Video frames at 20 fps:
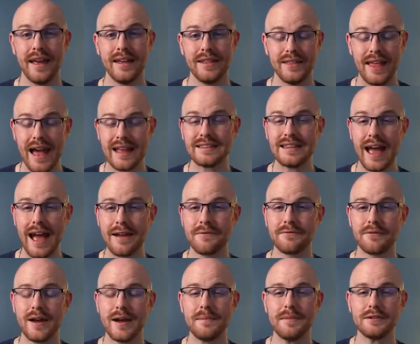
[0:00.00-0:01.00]
That time
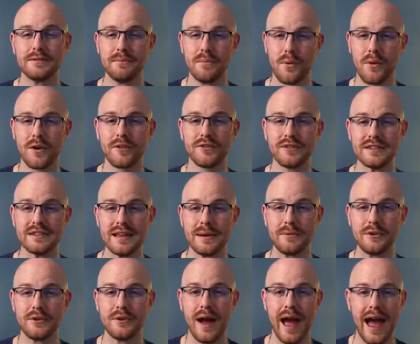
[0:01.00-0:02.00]
frame is more for
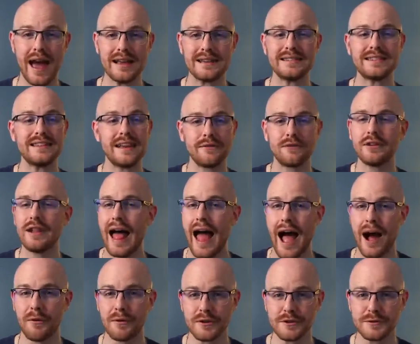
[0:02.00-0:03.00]
someone who has several
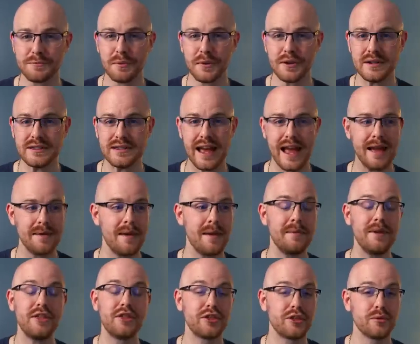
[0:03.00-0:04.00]
hours per day,
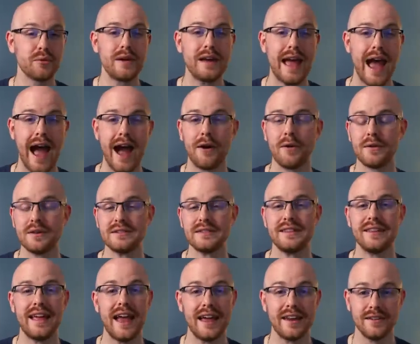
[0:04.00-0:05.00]
maybe 3 hours
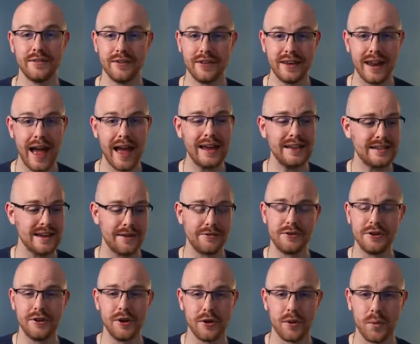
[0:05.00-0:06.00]
in the end of a night
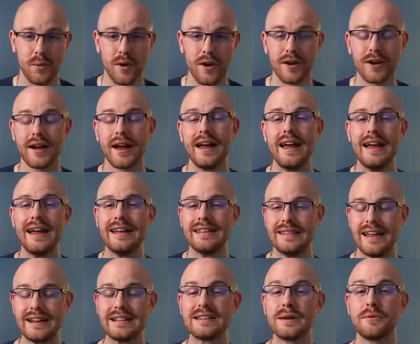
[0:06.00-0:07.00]
after you go to work.
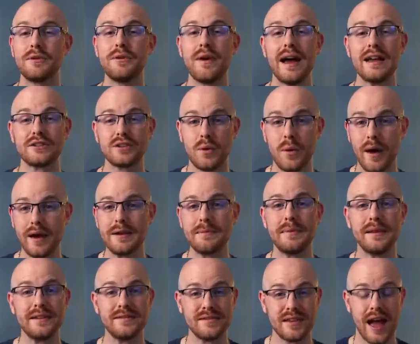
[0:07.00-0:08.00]
That is someone who has quite a
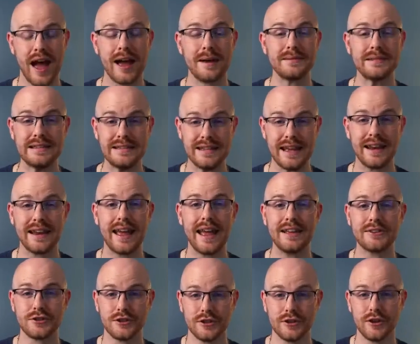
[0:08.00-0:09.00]
bit of time to
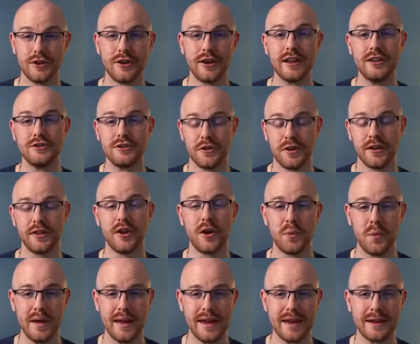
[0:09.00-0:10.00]
dedicate to learning during their
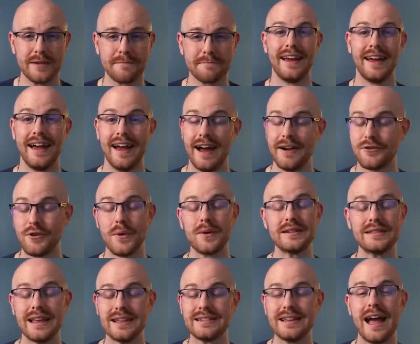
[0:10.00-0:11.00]
week. Of
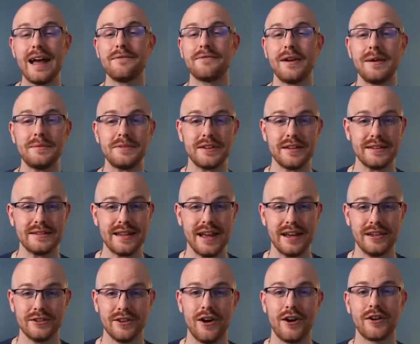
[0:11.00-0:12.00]
course, that time frame is going to
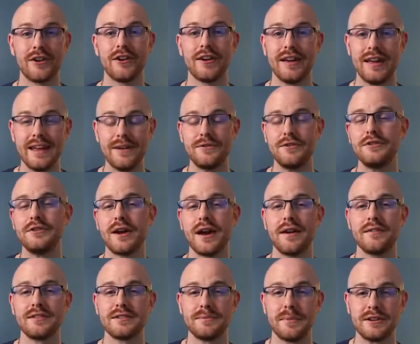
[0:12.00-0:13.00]
take longer if you don't
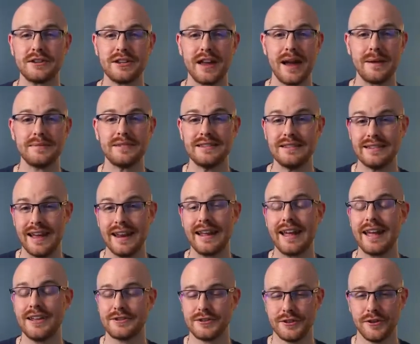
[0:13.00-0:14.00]
have as much time to
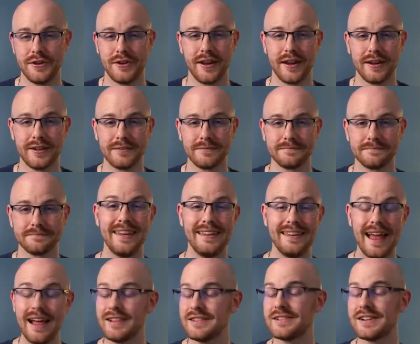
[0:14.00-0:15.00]
dedicate to learning.
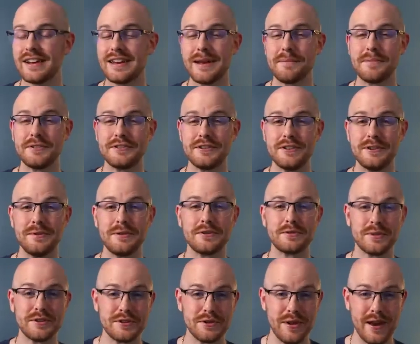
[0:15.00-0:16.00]
Now let's look at number 2, which
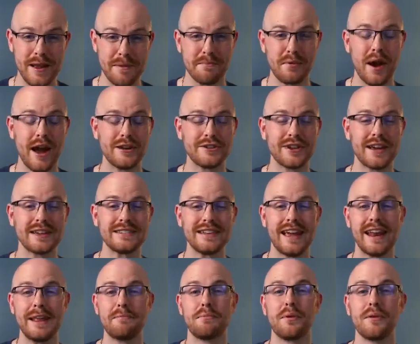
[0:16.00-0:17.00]
was creating projects
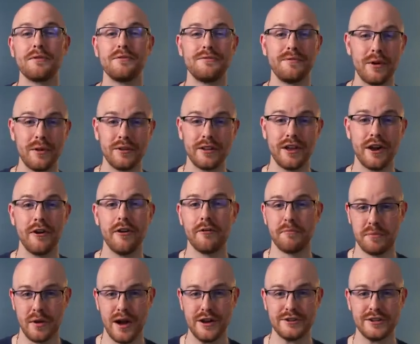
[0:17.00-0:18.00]
and a portfolio of
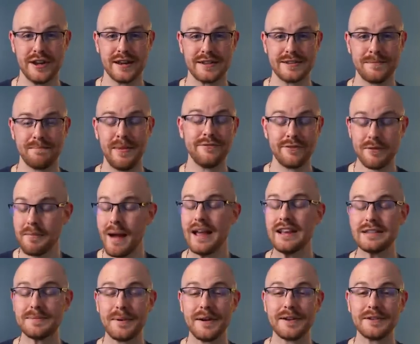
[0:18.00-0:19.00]
projects. From my
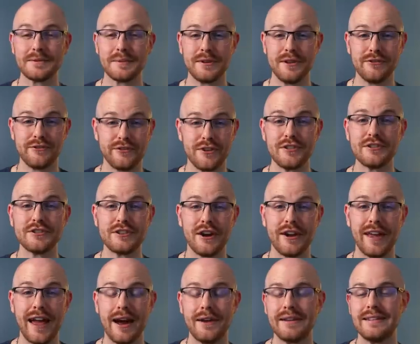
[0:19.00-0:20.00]
experience, when you're first
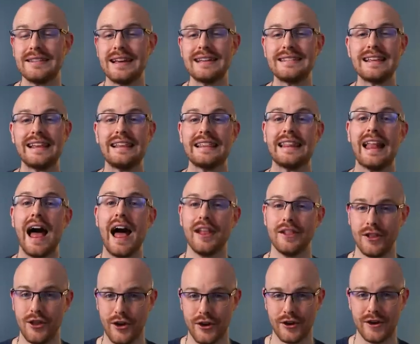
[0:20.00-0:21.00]
starting out, it takes a lot
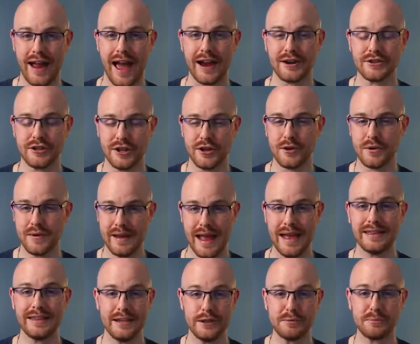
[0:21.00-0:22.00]
longer to actually
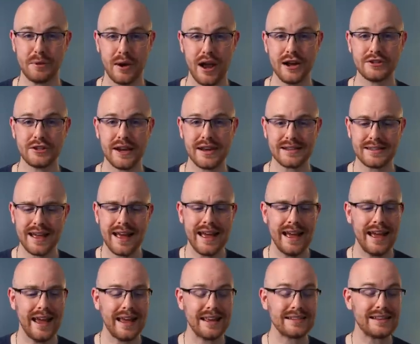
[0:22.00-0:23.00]
create these projects.
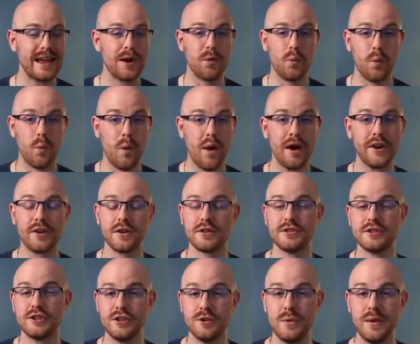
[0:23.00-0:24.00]
It can take 1 or
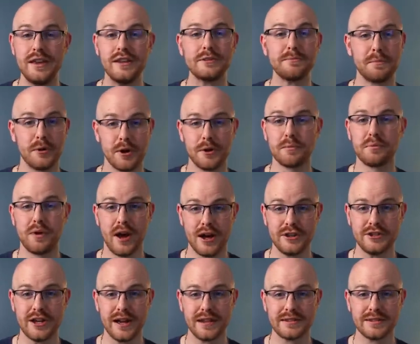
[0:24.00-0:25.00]
2 weeks per
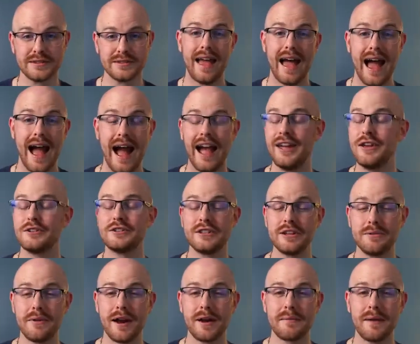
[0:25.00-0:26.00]
project. I
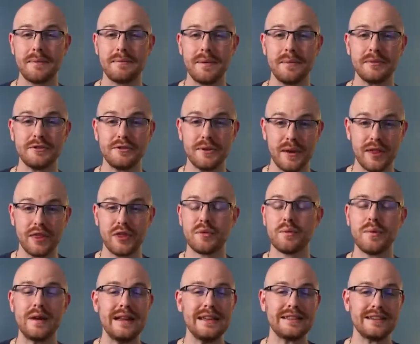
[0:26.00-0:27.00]
usually recommend people doing
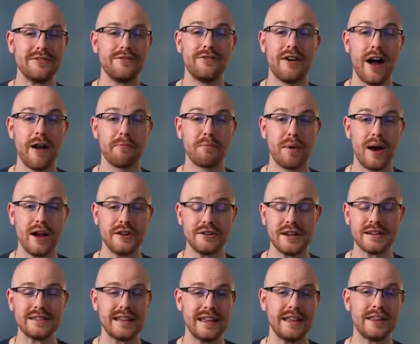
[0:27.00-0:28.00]
3 to 5
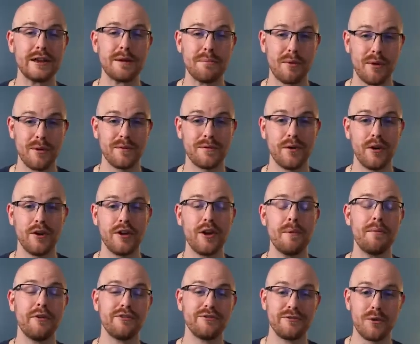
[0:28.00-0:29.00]
projects in their portfolio
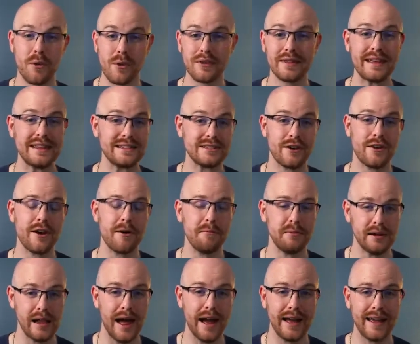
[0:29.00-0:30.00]
before they start
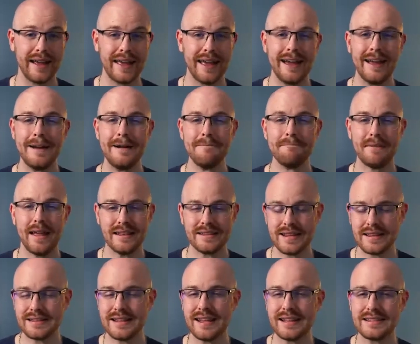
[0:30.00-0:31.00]
applying. And
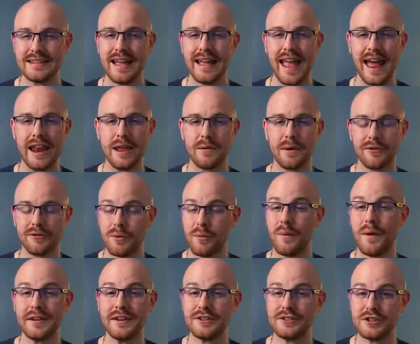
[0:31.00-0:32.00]
since they can take anywhere from
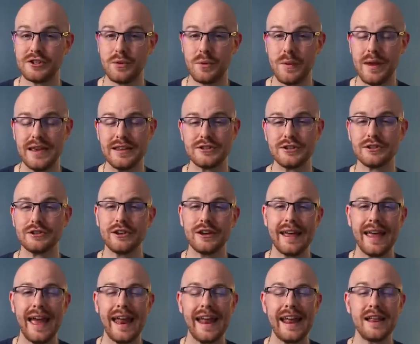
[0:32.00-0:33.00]
1 to 2 weeks, you're
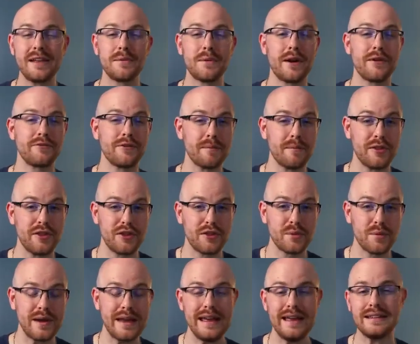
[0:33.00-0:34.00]
looking at anywhere from
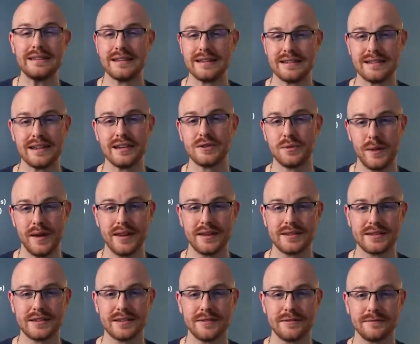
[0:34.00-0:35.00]
3 to 6 weeks.